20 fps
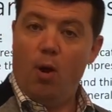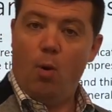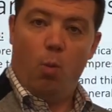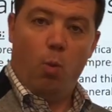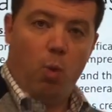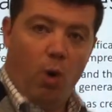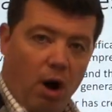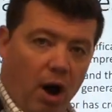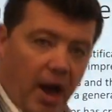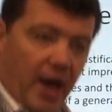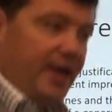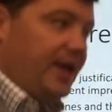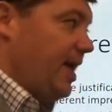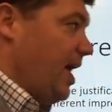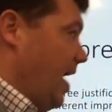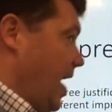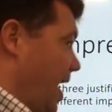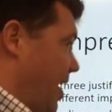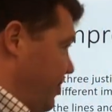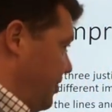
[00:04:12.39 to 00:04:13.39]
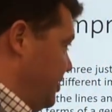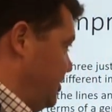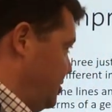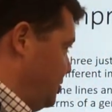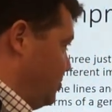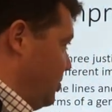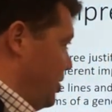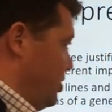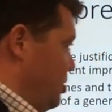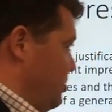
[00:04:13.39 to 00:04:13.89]
Why? And this
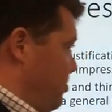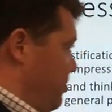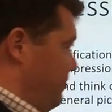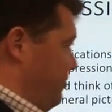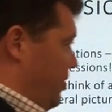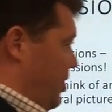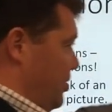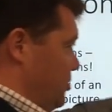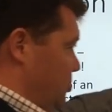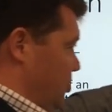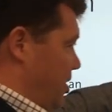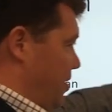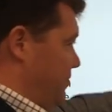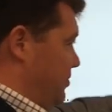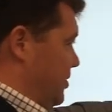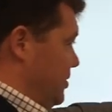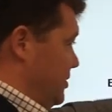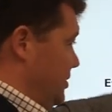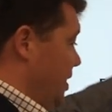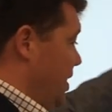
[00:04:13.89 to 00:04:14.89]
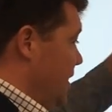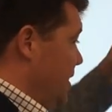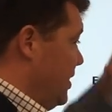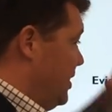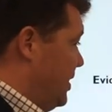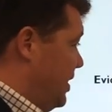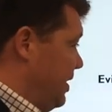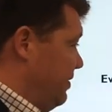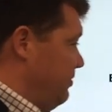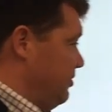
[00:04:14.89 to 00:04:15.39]
is where you provide your evidence.
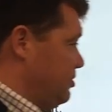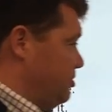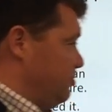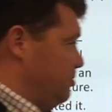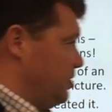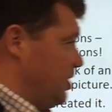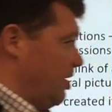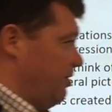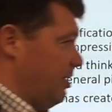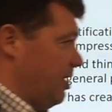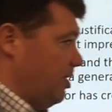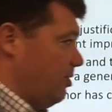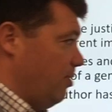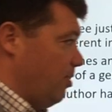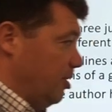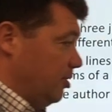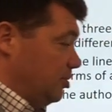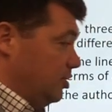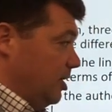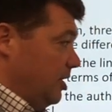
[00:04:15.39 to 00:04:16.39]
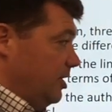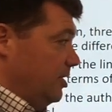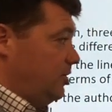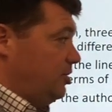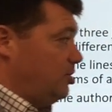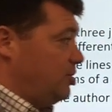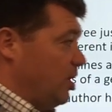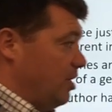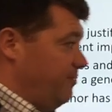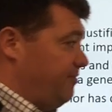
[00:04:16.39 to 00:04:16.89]
Give us some direct quotes.
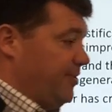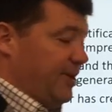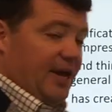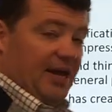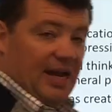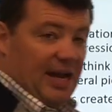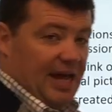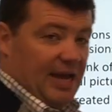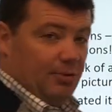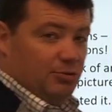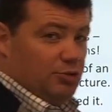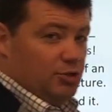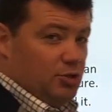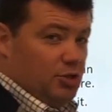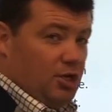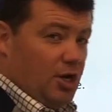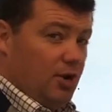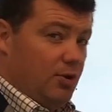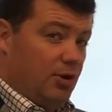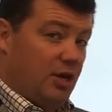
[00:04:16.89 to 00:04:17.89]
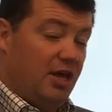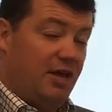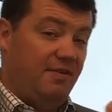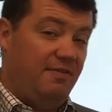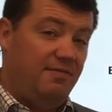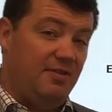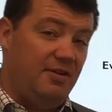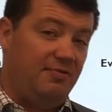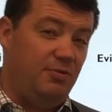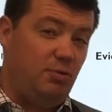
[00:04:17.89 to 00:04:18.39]
Don't forget language and tone.
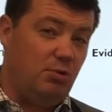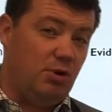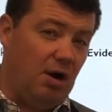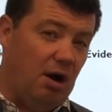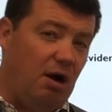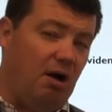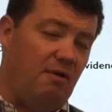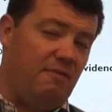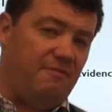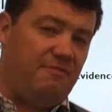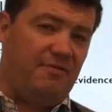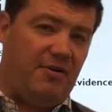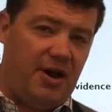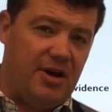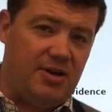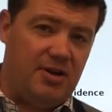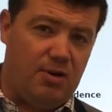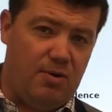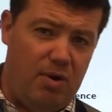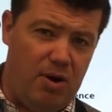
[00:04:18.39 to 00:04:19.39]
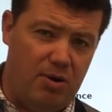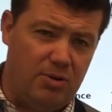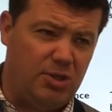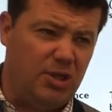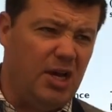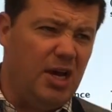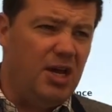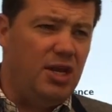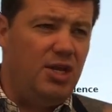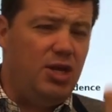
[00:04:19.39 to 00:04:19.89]
Even if you can't find a
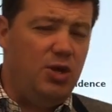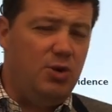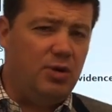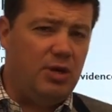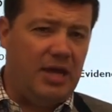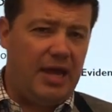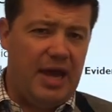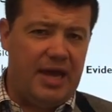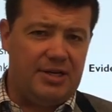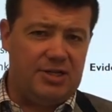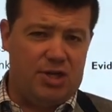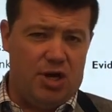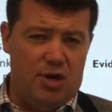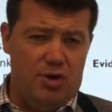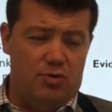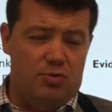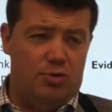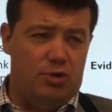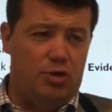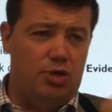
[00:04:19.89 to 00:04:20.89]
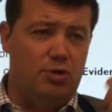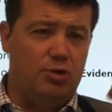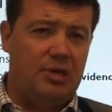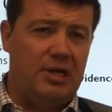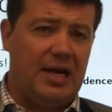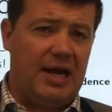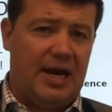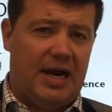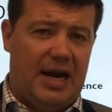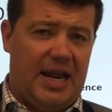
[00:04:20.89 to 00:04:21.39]
quote, you can get tone. You
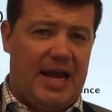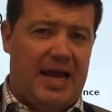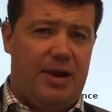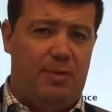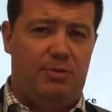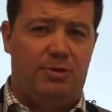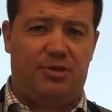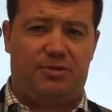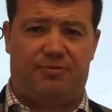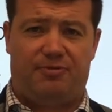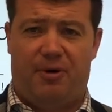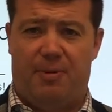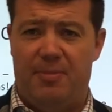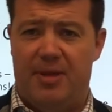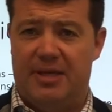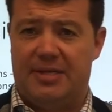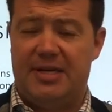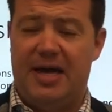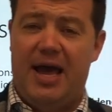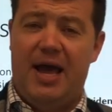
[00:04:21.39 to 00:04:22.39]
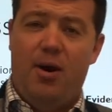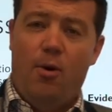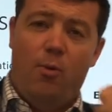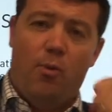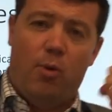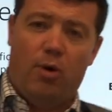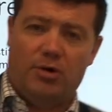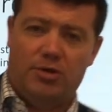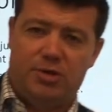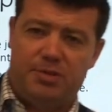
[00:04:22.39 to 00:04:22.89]
can get language from this.
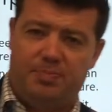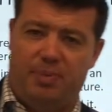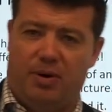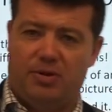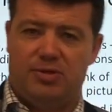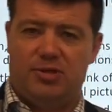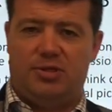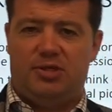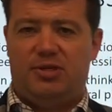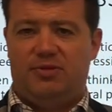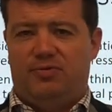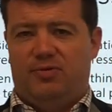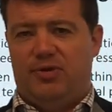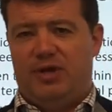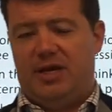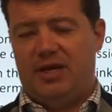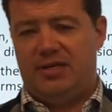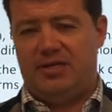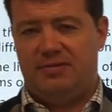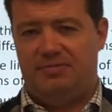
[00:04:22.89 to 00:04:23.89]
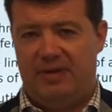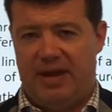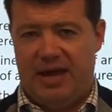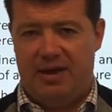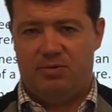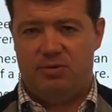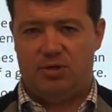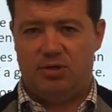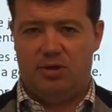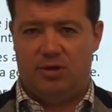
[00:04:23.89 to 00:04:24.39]
What does positive or negative
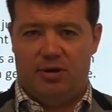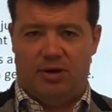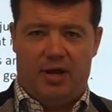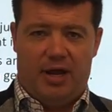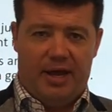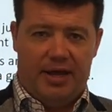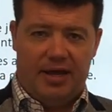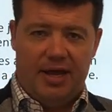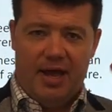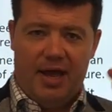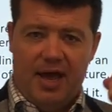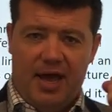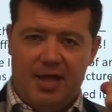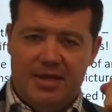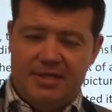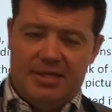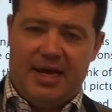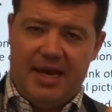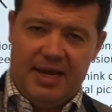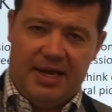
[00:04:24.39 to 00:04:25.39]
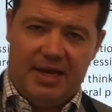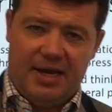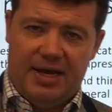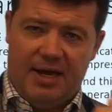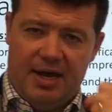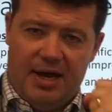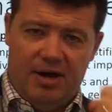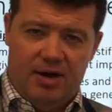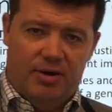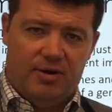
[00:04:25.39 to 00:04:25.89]
language look like? Take
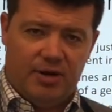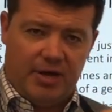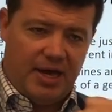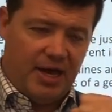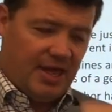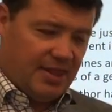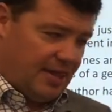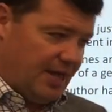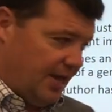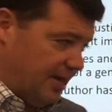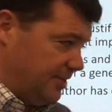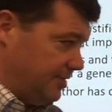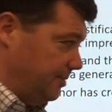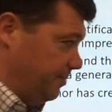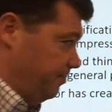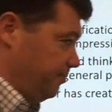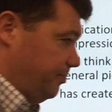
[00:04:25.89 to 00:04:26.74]
a look at that.